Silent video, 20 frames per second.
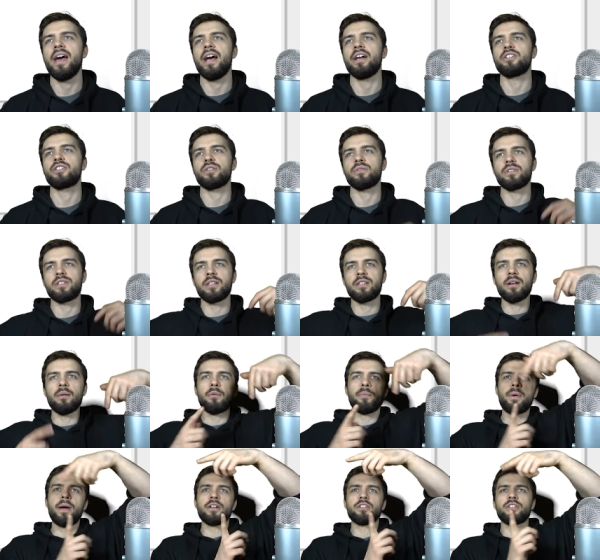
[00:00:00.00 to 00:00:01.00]
And so as the
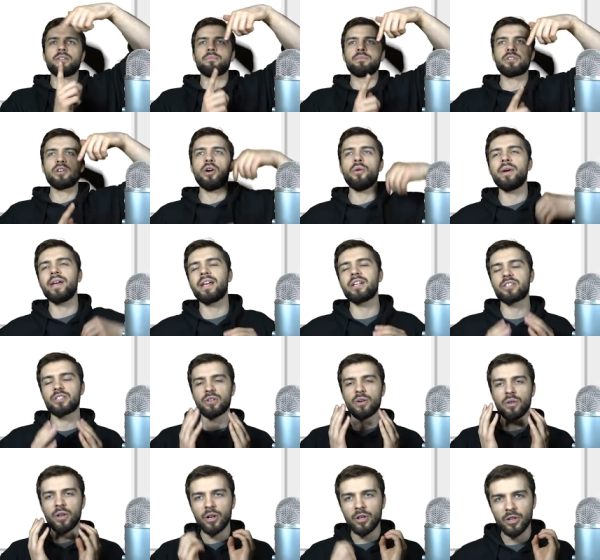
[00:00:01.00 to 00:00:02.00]
double pendulum's going, it's
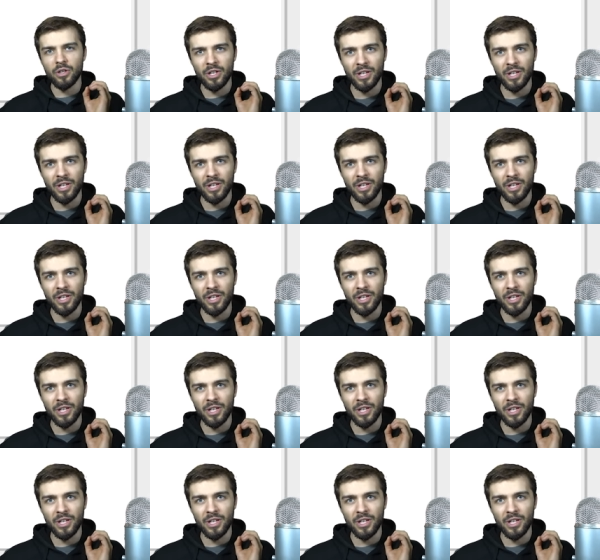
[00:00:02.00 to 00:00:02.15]
no longer